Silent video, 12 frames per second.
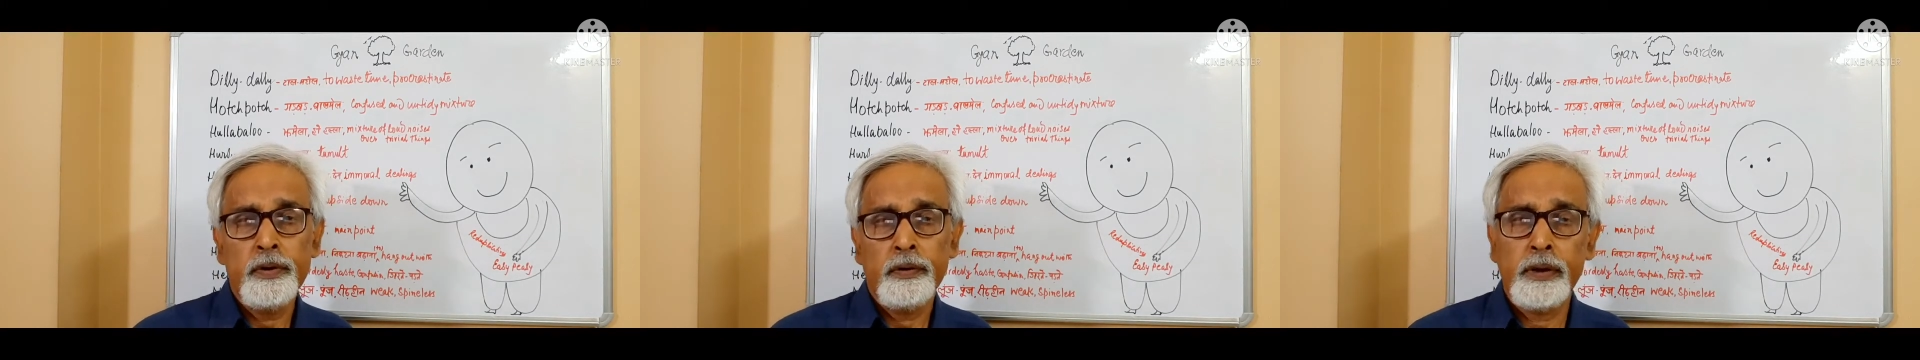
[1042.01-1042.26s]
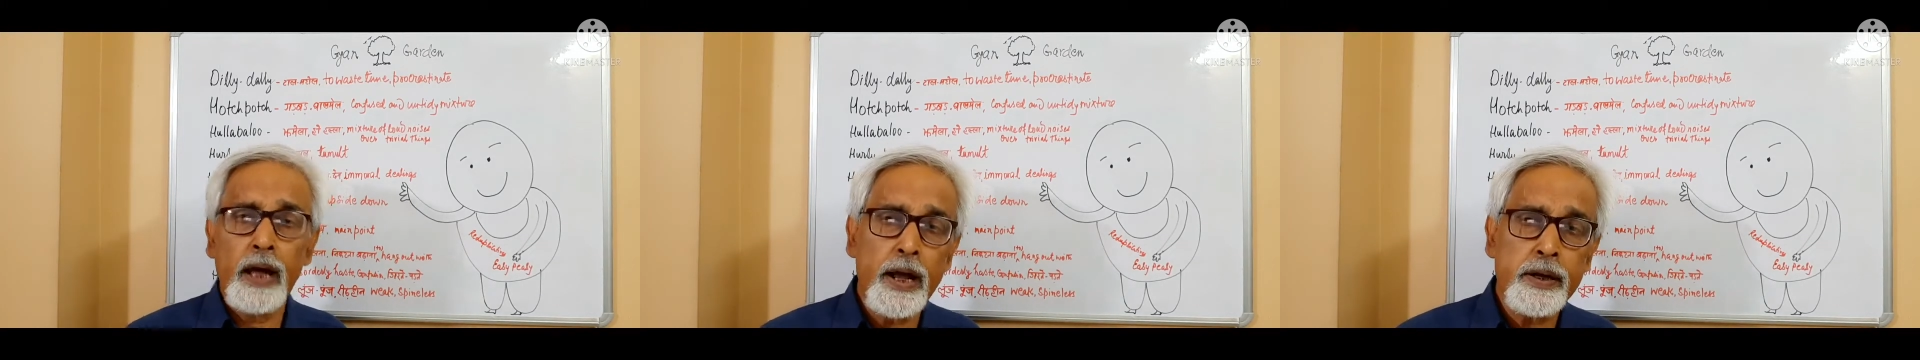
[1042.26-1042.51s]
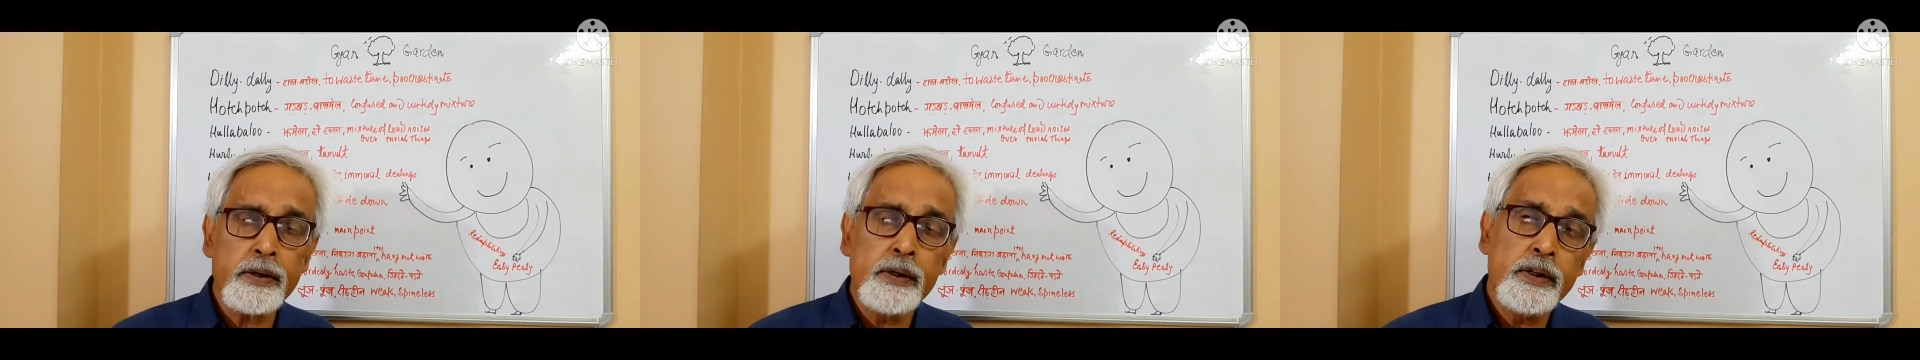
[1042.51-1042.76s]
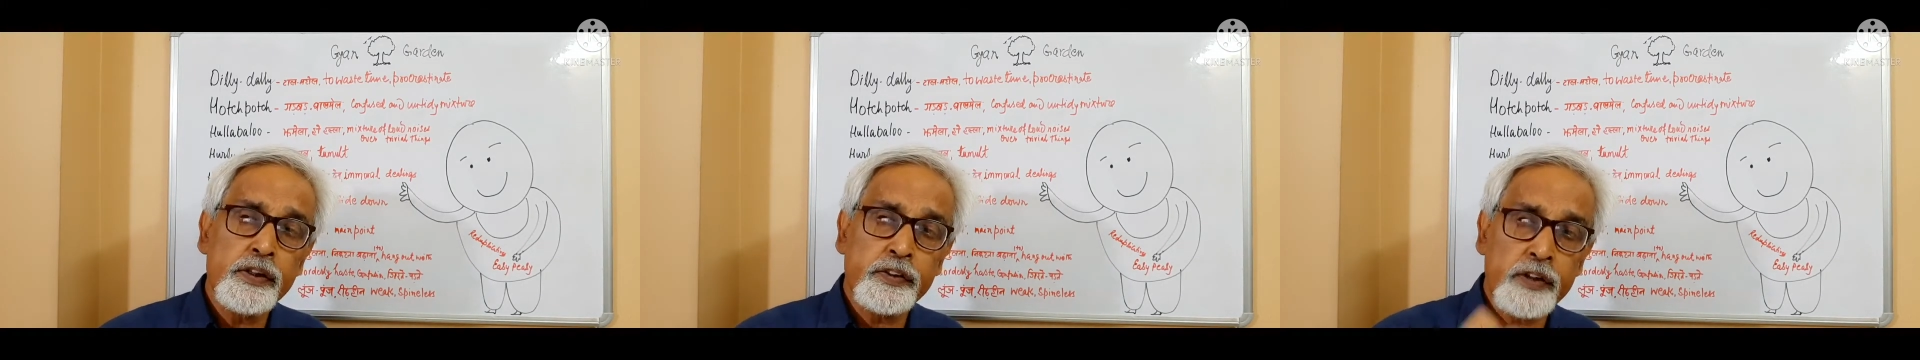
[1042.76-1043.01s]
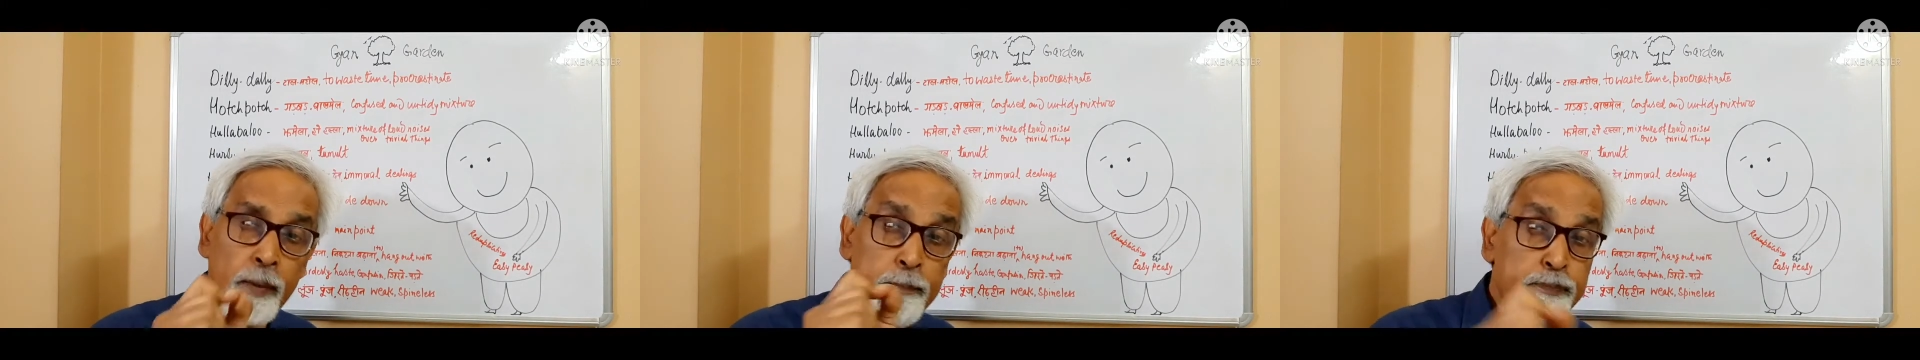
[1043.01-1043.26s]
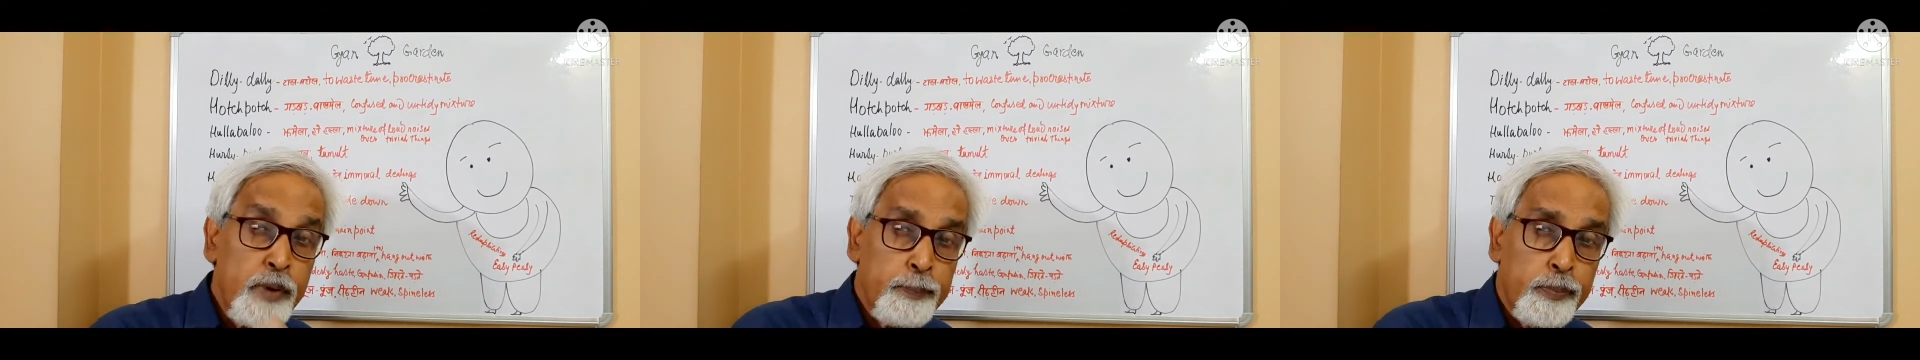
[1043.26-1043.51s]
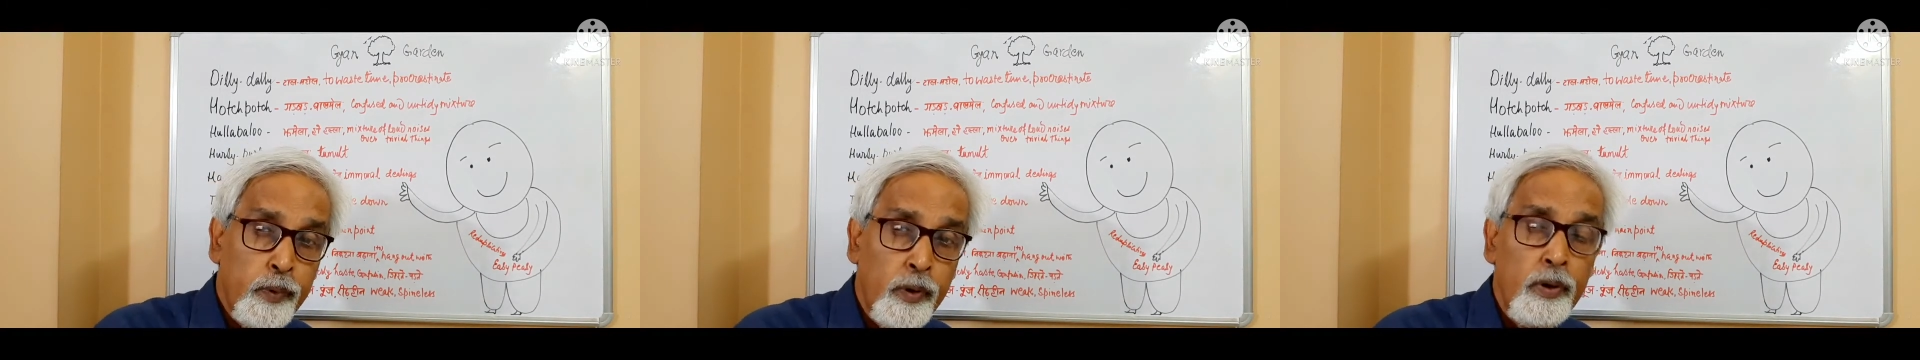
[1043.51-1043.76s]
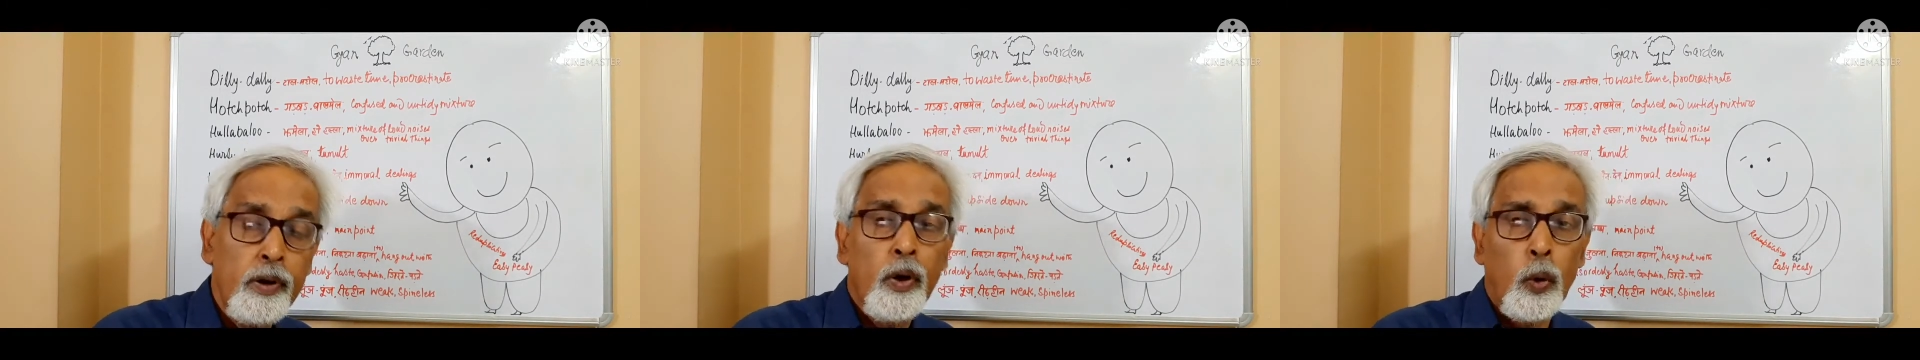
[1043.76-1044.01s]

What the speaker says: that some people